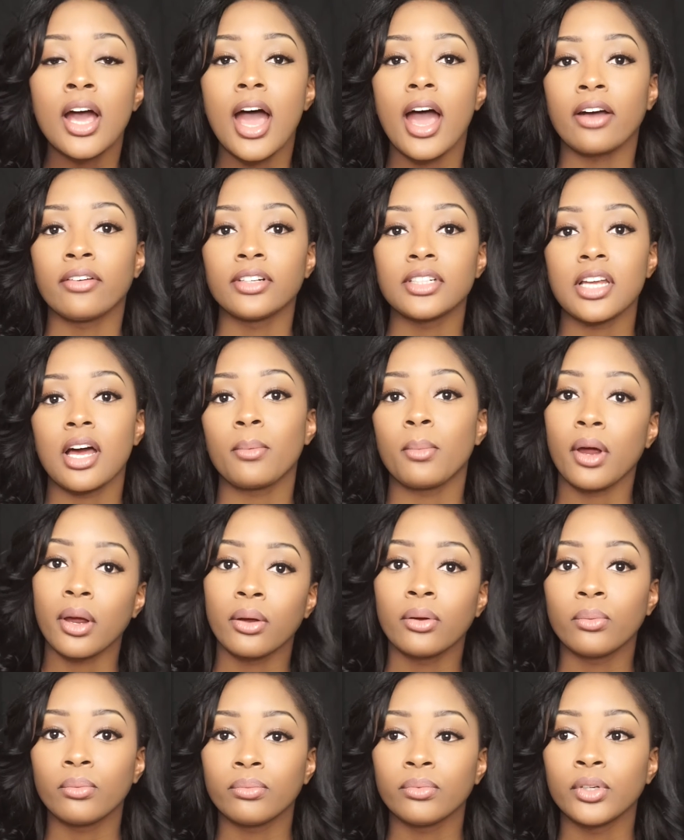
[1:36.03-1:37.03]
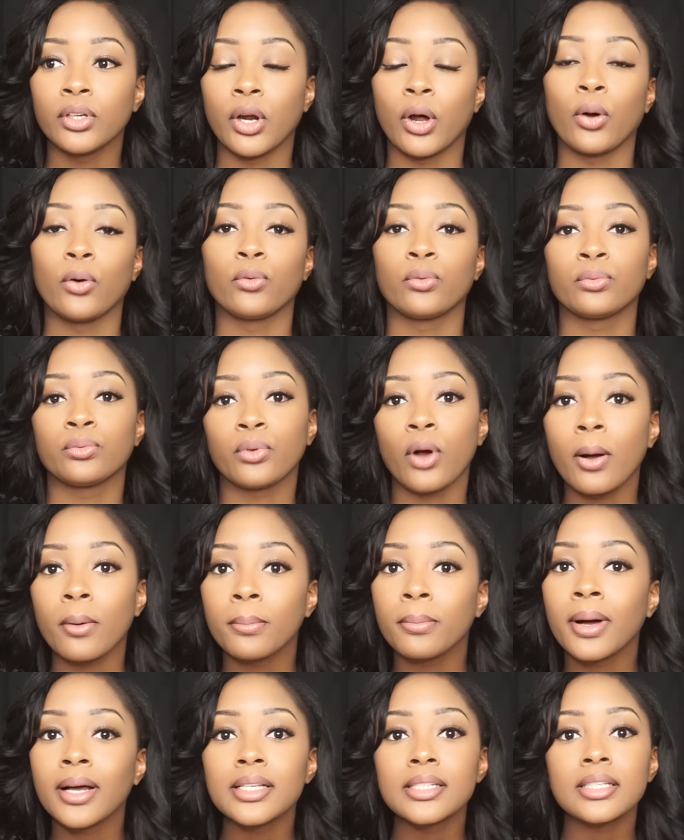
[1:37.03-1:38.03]
Every time I
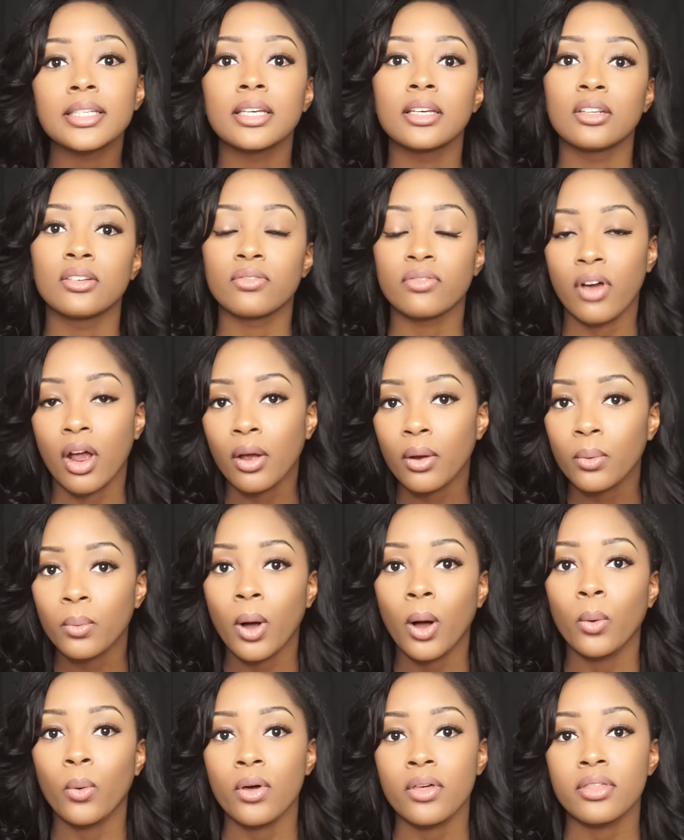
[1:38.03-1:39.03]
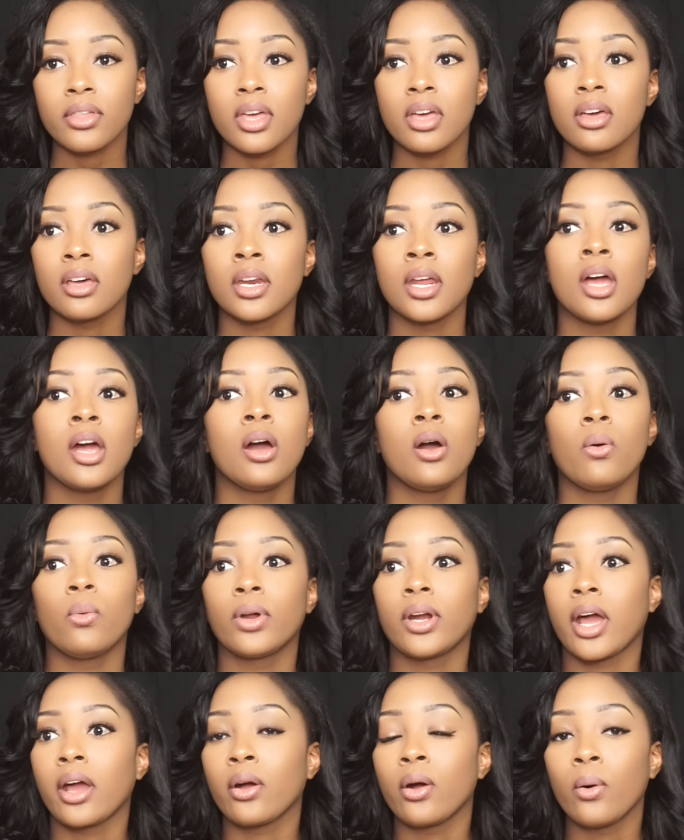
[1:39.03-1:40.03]
rub my skin very well with it,
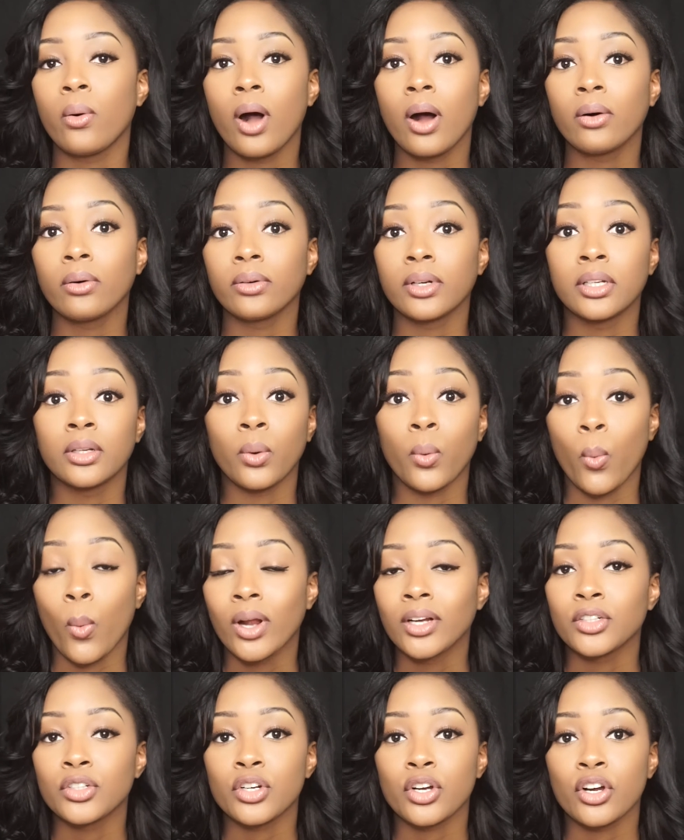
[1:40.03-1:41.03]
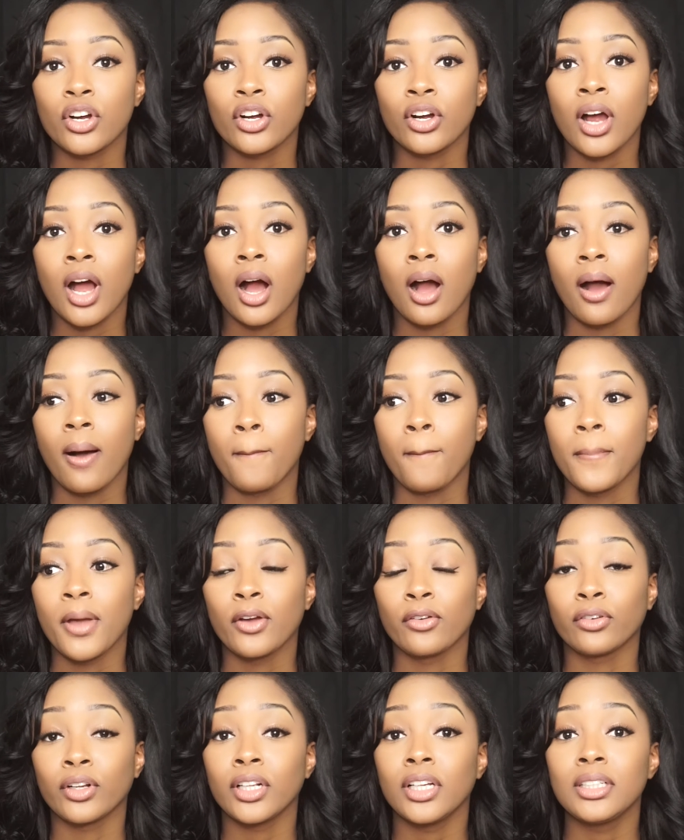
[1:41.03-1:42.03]
when I go out in the winter,
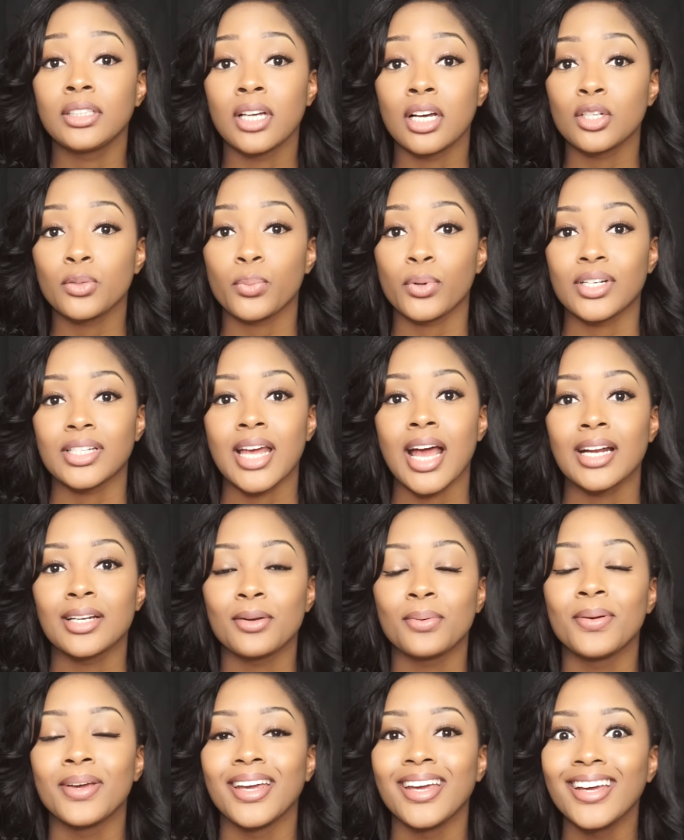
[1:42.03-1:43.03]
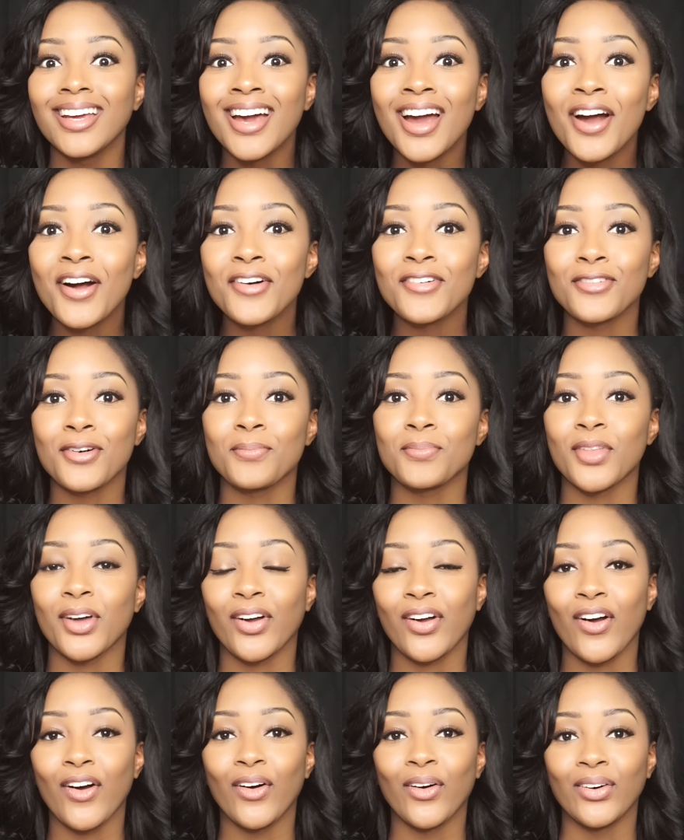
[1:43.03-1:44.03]
it really does protect me from
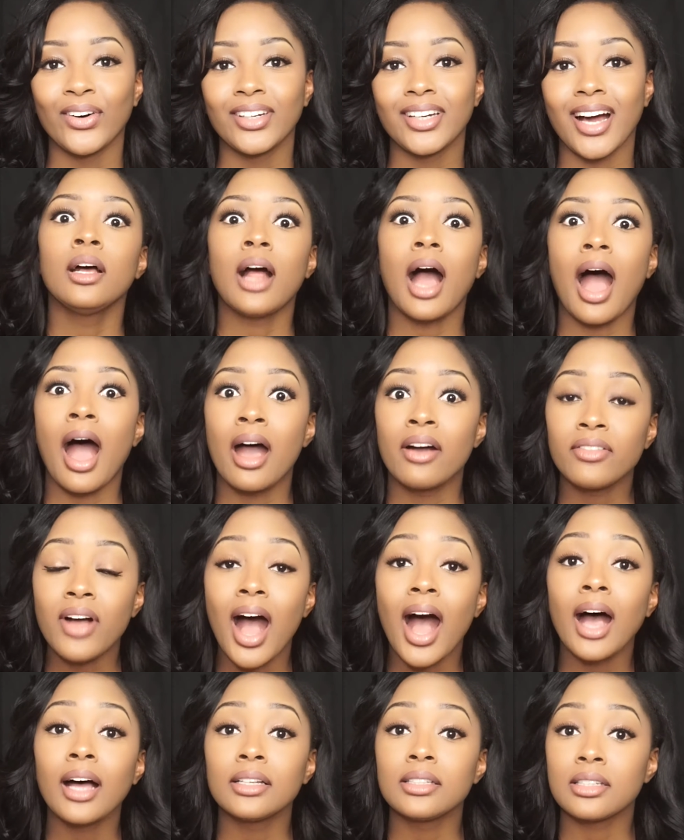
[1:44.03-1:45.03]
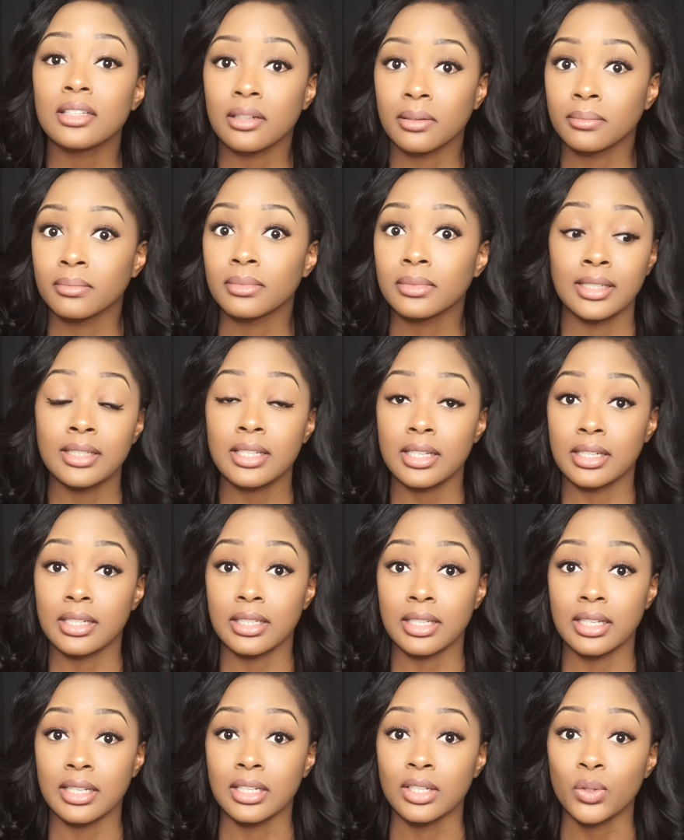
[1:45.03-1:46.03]
the cold. I've had some
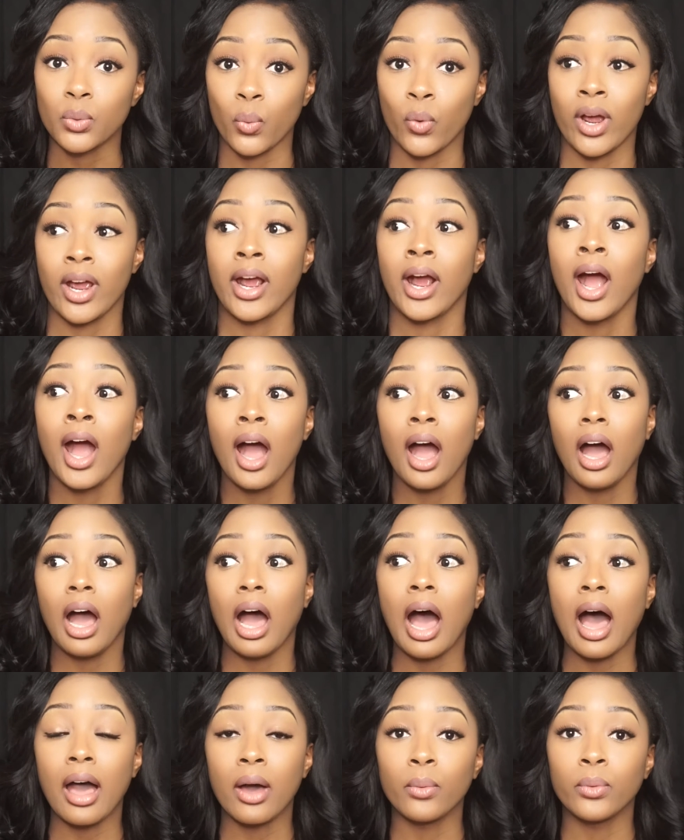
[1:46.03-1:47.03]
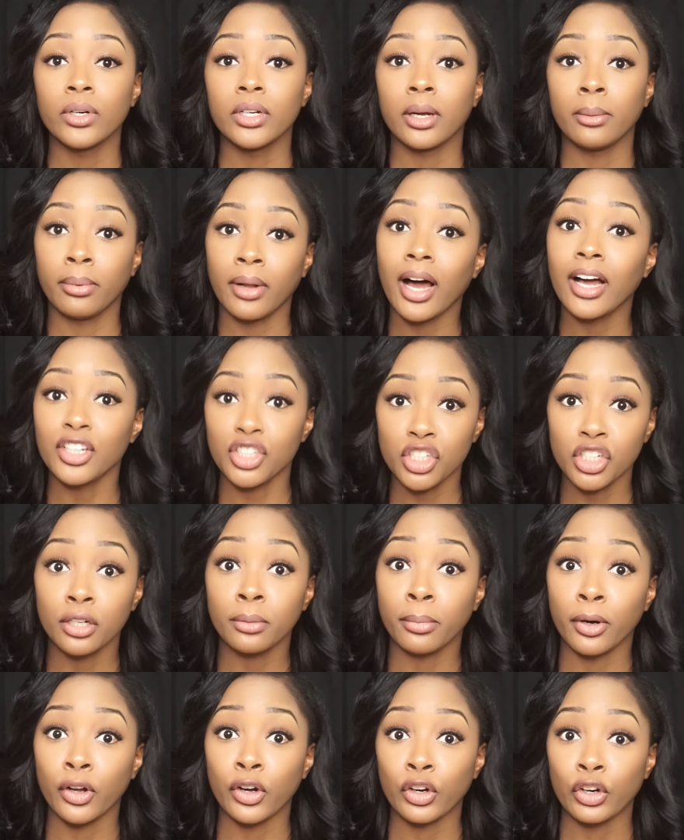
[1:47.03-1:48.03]
instances where I would apply
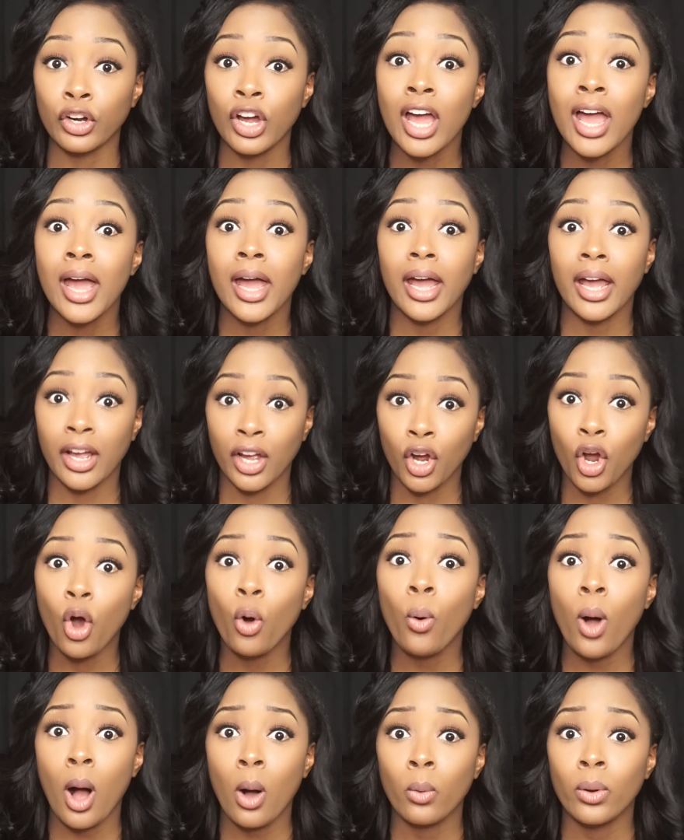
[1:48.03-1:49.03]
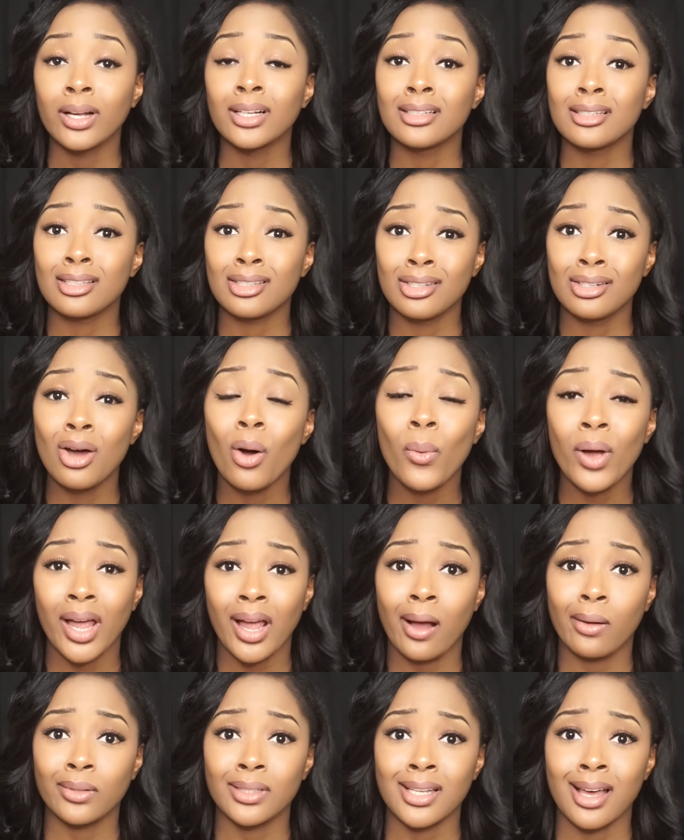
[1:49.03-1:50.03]
shea butter and go out, it's
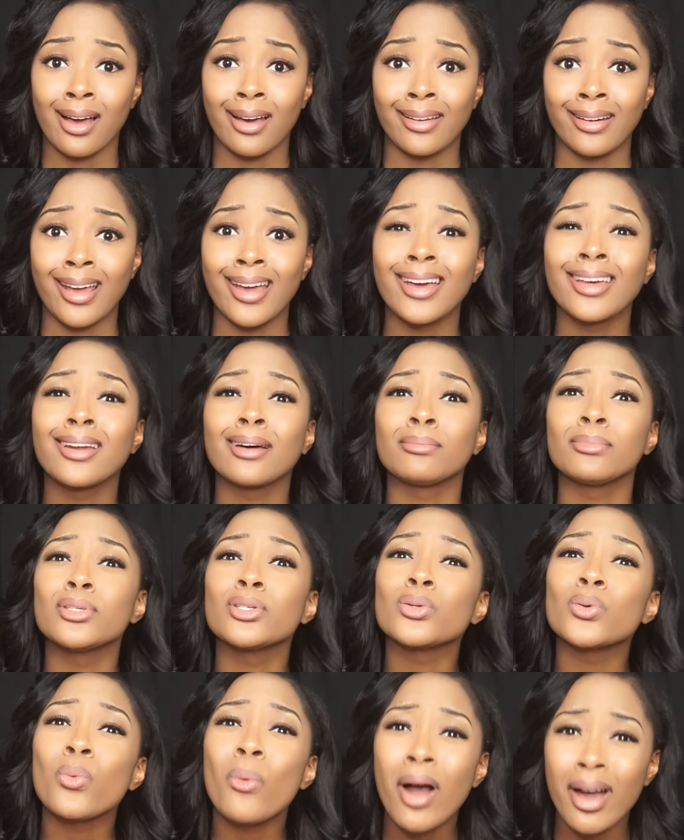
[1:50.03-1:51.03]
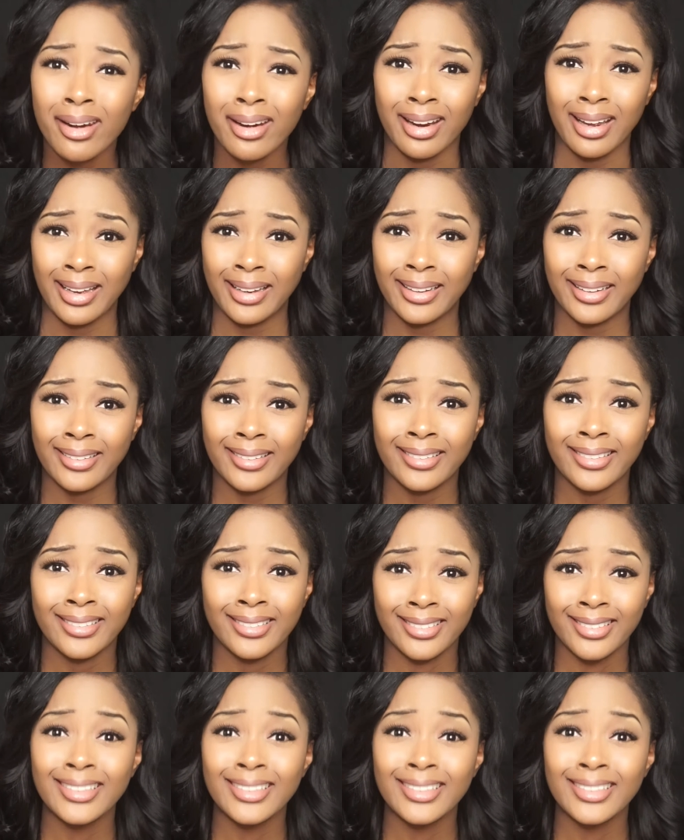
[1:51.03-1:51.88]
snowing outside and I'm sweating.